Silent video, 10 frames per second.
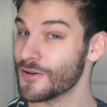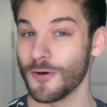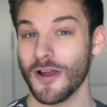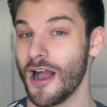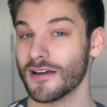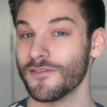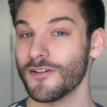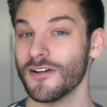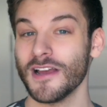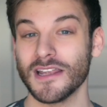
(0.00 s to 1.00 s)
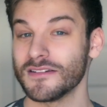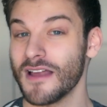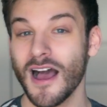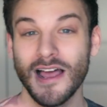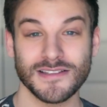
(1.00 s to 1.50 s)
a choreographer and
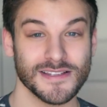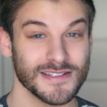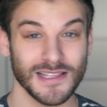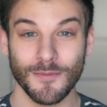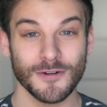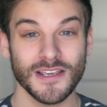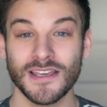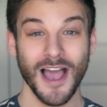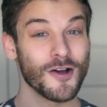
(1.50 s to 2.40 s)
not as a celebrity.